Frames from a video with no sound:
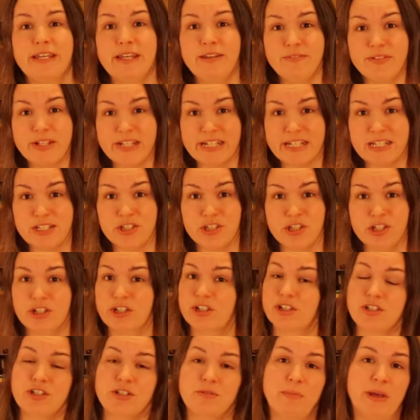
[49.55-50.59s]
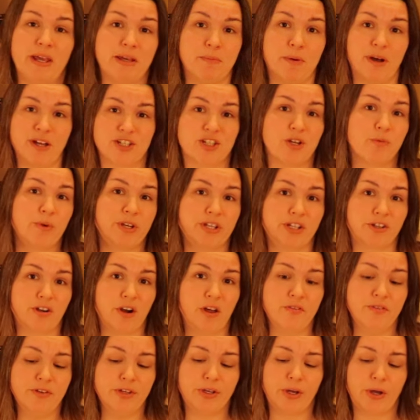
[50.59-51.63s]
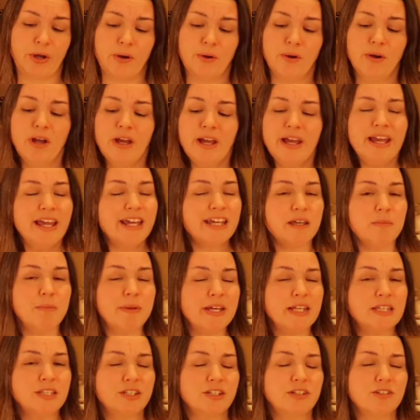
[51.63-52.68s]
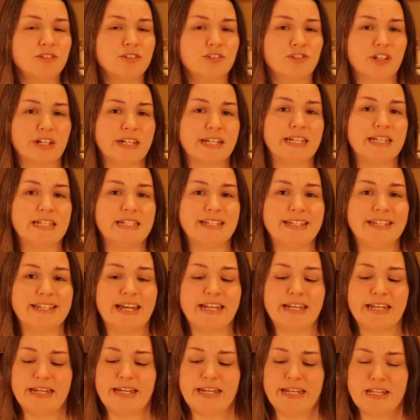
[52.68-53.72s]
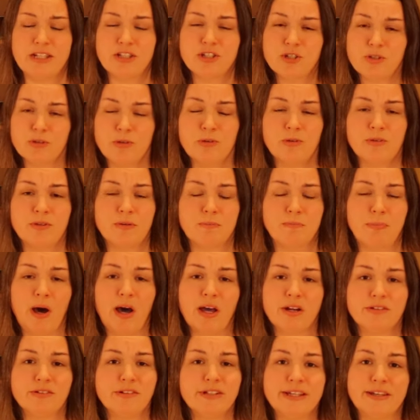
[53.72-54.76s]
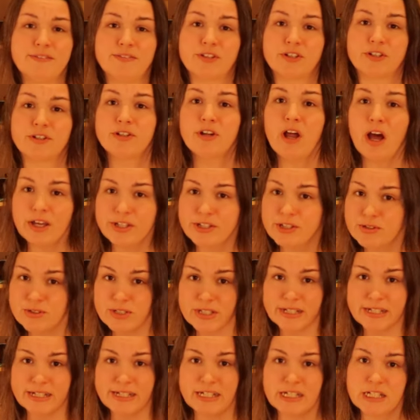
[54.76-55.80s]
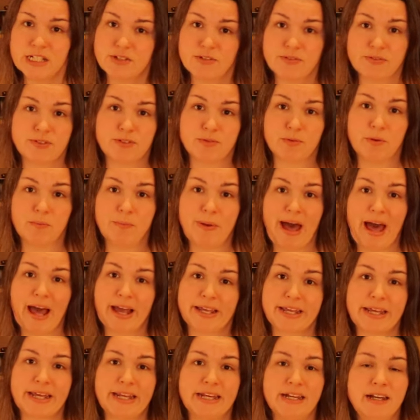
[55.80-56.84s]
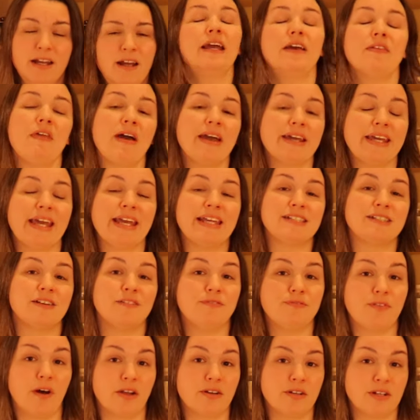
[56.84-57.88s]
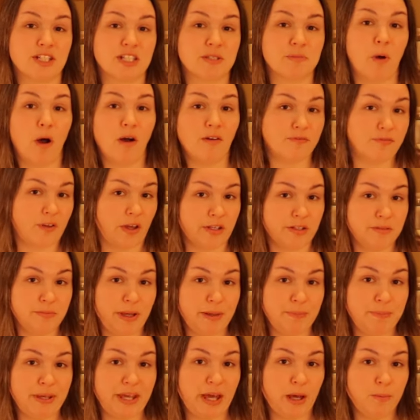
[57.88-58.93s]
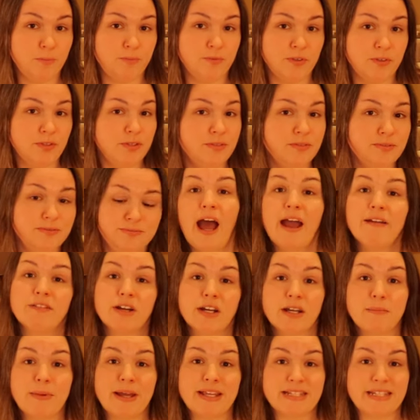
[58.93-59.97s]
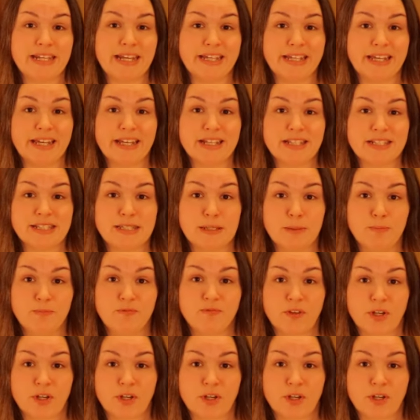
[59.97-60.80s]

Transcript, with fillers: even easier to make matcha when you're on the go. It can be a little tricky to get it into the bottle if you're not using an individual packet. In that case, a, fun, a small funnel might be helpful. I recommend taking a sip